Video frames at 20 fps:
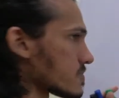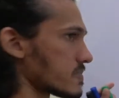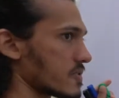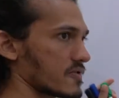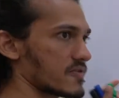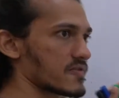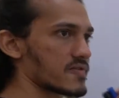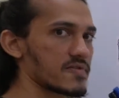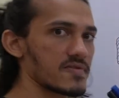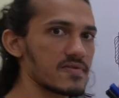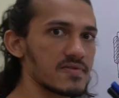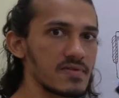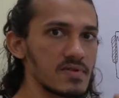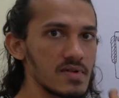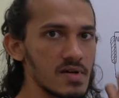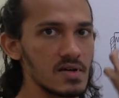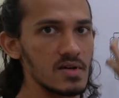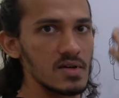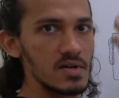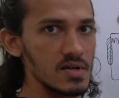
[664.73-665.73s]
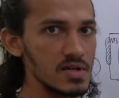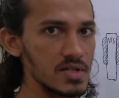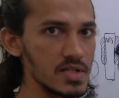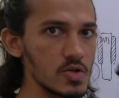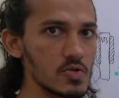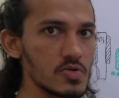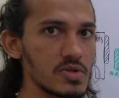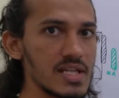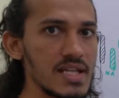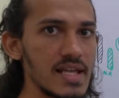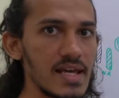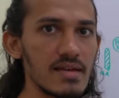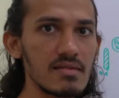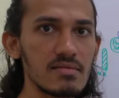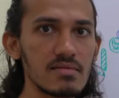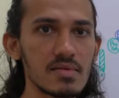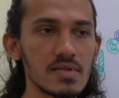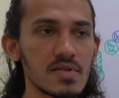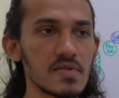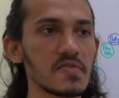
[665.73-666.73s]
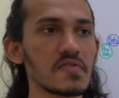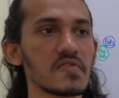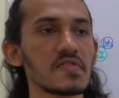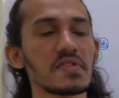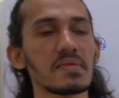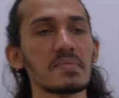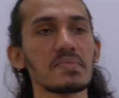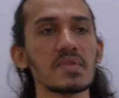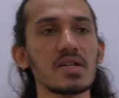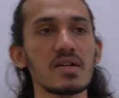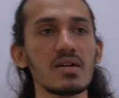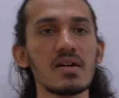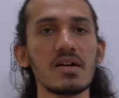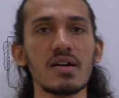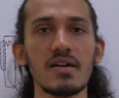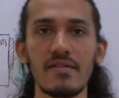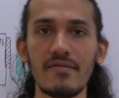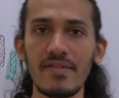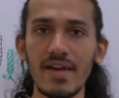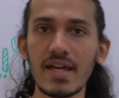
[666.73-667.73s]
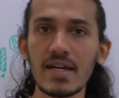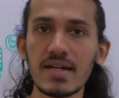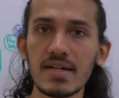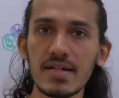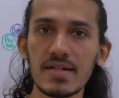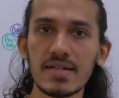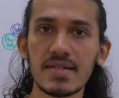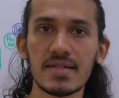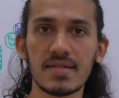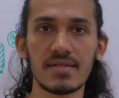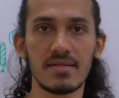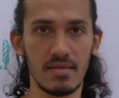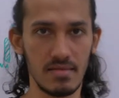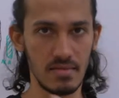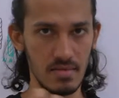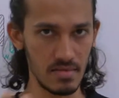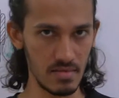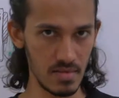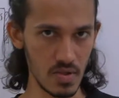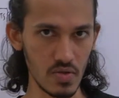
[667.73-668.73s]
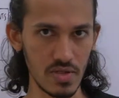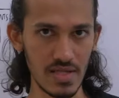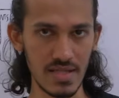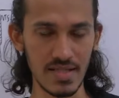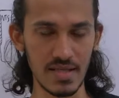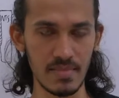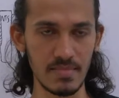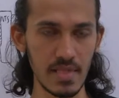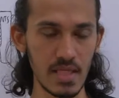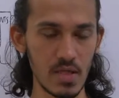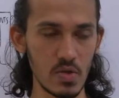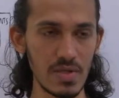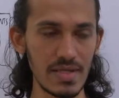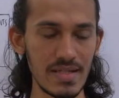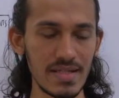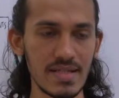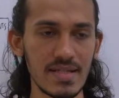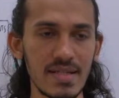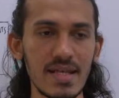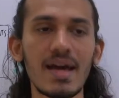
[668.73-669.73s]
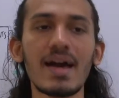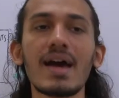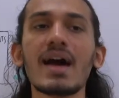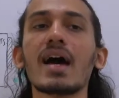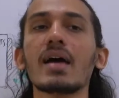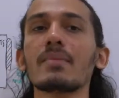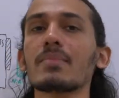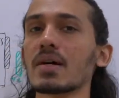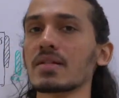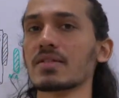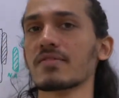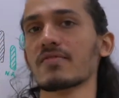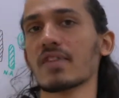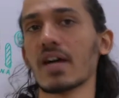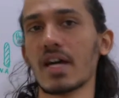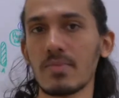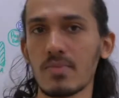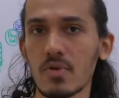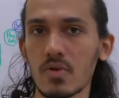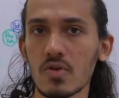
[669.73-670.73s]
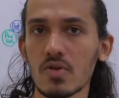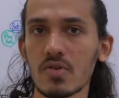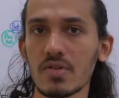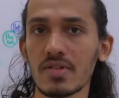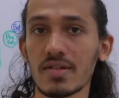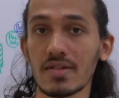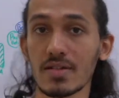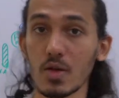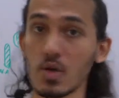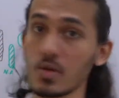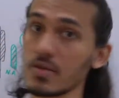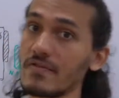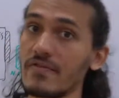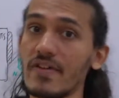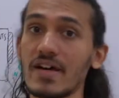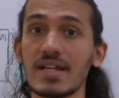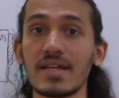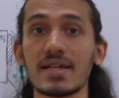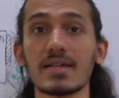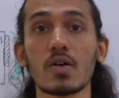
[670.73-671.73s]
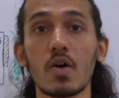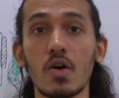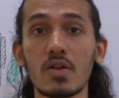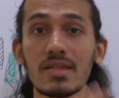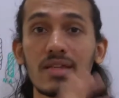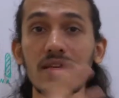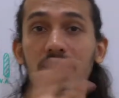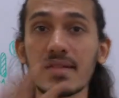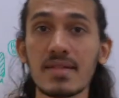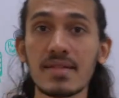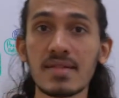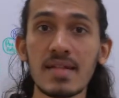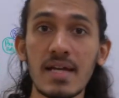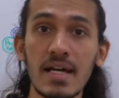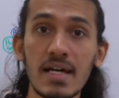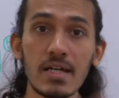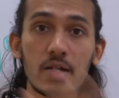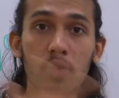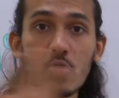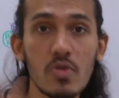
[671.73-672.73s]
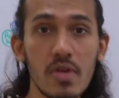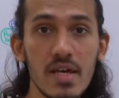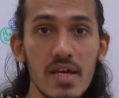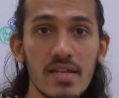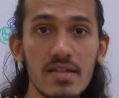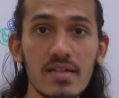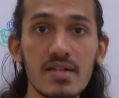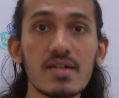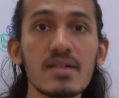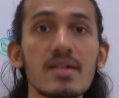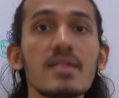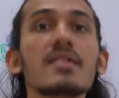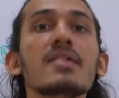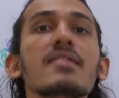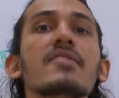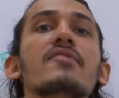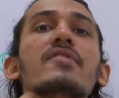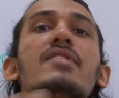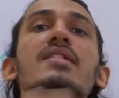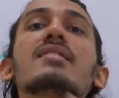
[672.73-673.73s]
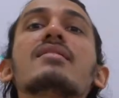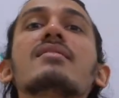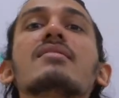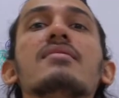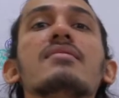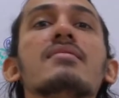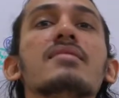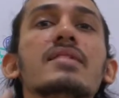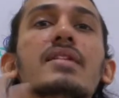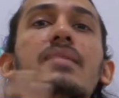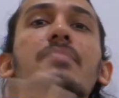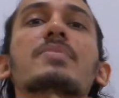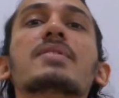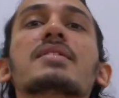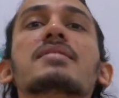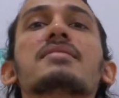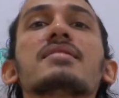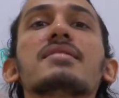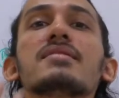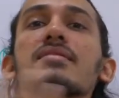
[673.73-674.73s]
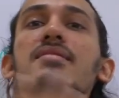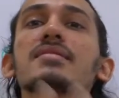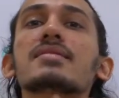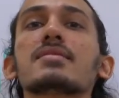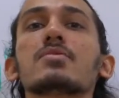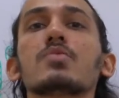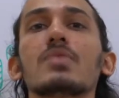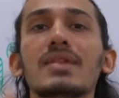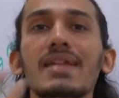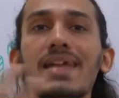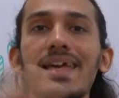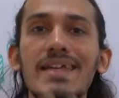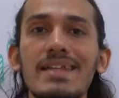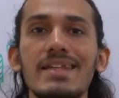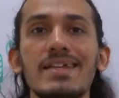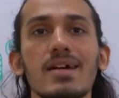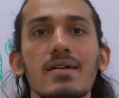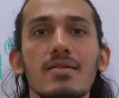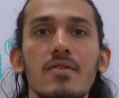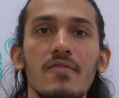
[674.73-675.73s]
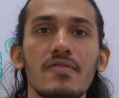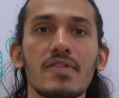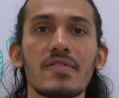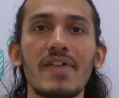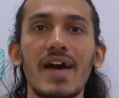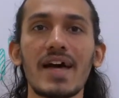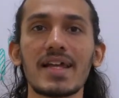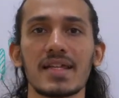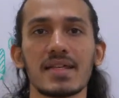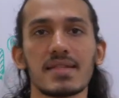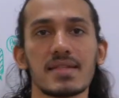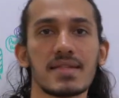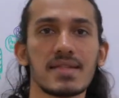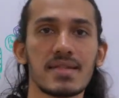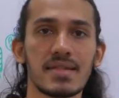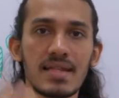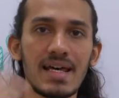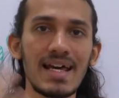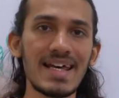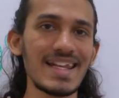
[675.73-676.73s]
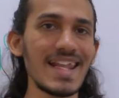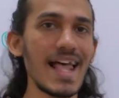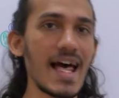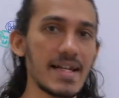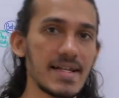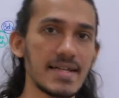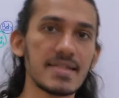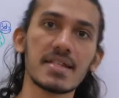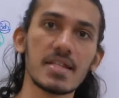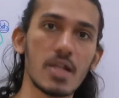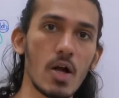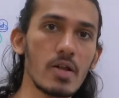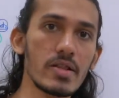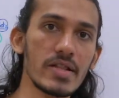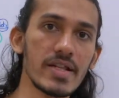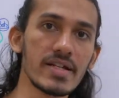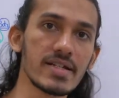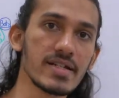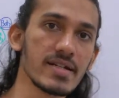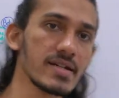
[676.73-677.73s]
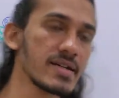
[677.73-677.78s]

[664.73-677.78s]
of nuclei, so from the vagus, nucleus ambiguous, and parts of the hypoglossus, glossopharynx, all these together will represent this one area of the pharynx, larynx, and all that.